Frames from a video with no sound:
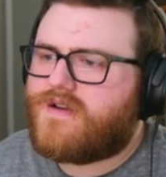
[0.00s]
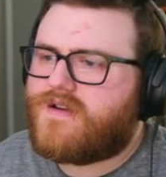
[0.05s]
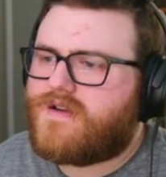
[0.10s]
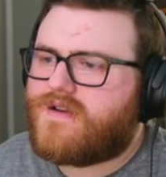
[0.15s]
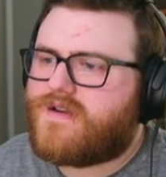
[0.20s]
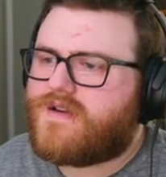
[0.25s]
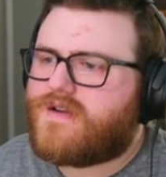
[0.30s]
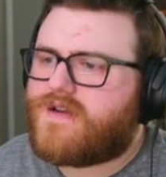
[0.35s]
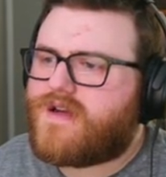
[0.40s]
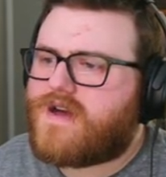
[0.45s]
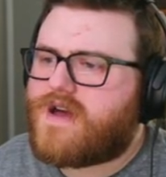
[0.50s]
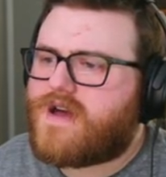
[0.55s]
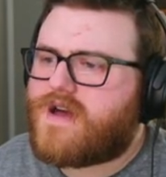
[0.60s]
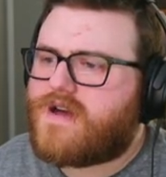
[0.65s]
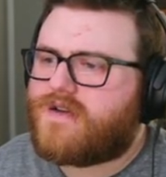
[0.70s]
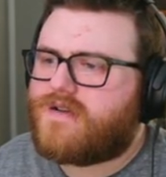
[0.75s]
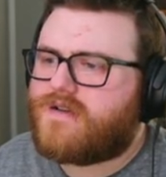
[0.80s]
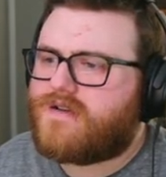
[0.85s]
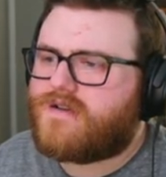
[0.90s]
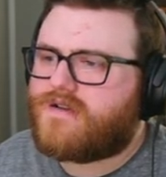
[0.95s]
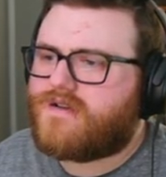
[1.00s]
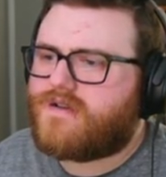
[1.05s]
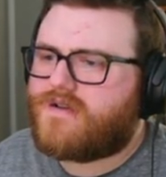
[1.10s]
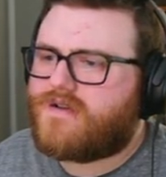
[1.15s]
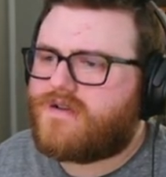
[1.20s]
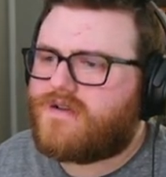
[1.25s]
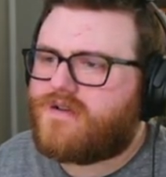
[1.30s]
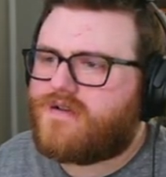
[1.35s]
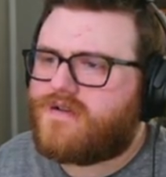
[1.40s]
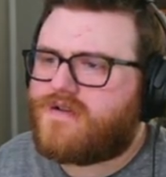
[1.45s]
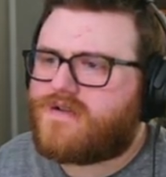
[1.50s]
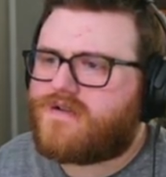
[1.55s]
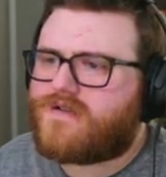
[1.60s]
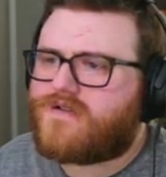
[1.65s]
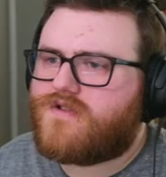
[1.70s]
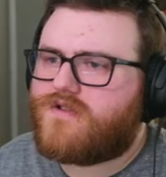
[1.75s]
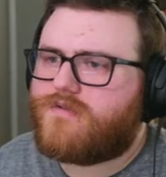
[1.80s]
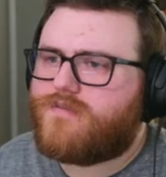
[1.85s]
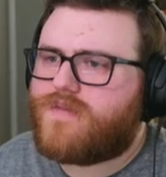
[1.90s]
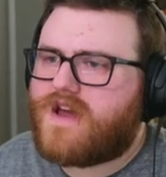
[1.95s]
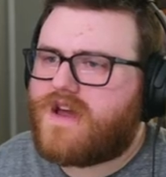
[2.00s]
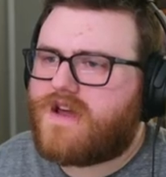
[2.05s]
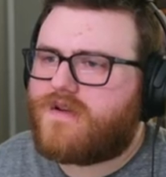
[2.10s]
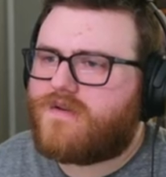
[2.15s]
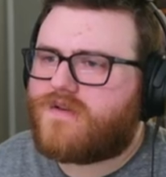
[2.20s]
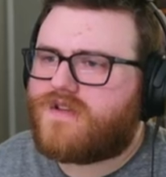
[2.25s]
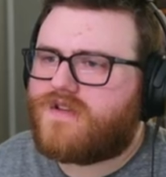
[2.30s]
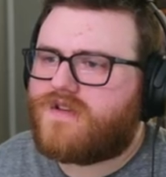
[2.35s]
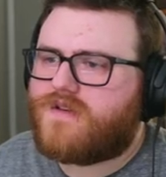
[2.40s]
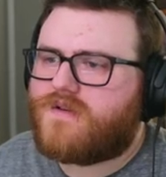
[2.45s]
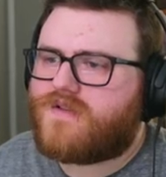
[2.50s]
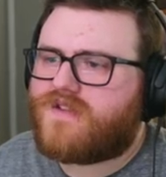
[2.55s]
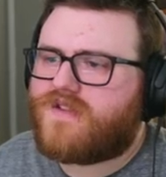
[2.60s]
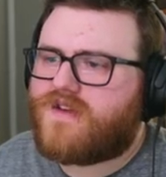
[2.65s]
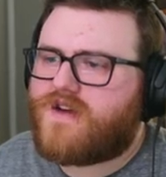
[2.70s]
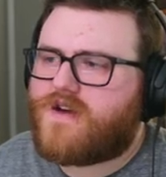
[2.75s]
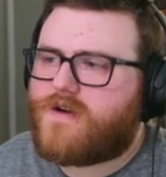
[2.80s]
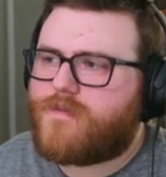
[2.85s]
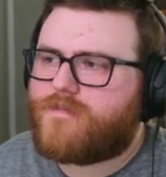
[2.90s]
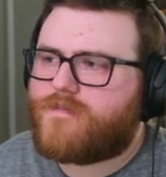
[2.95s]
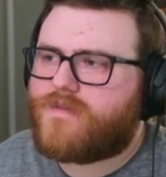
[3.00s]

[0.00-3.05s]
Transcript: Yeah. Screwed panel could use some.